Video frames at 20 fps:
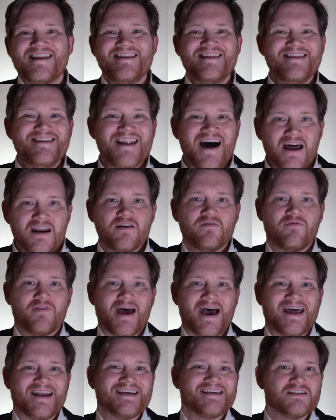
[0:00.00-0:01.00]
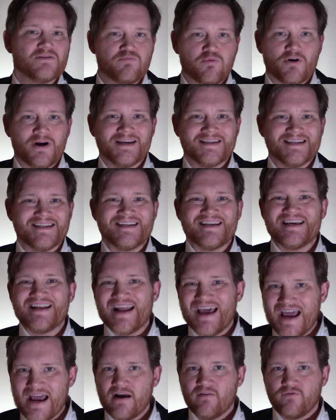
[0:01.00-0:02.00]
None of that is present
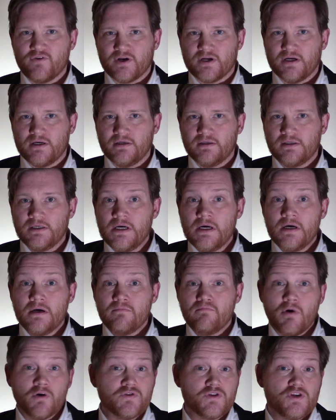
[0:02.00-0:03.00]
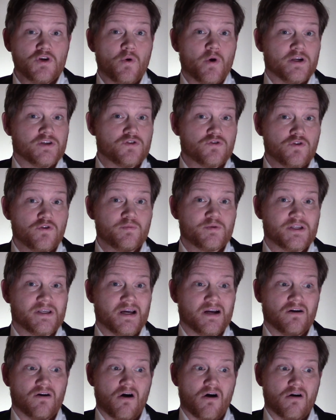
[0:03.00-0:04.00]
in Africa. Most U.S. troops
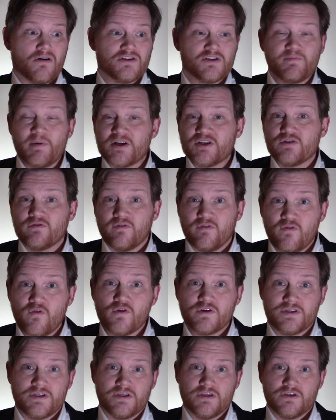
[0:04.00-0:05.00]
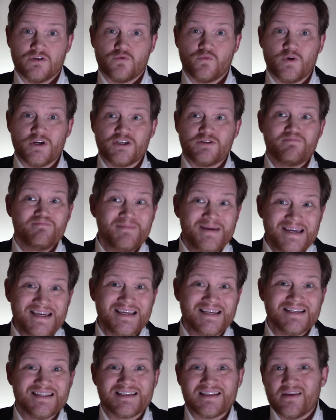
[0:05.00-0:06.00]
there are special forces, which
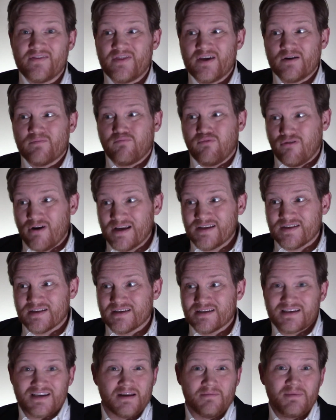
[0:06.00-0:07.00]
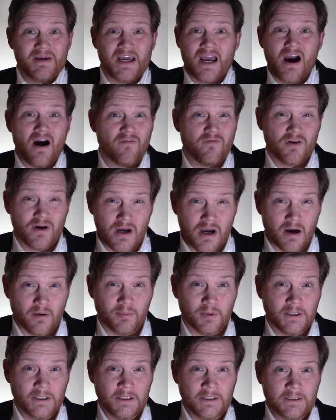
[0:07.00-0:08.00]
means that their presence can be covered
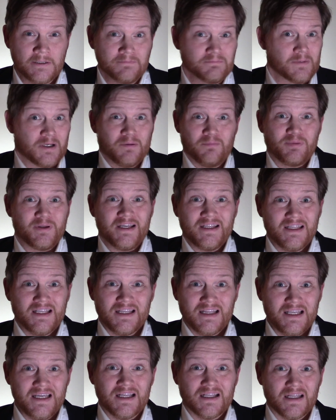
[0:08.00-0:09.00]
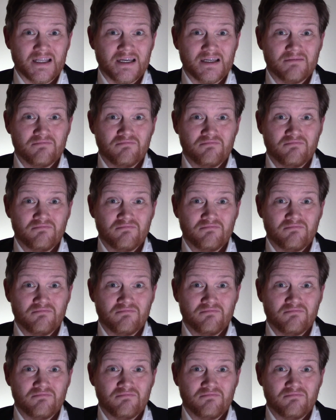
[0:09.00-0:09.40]
up, completely legally.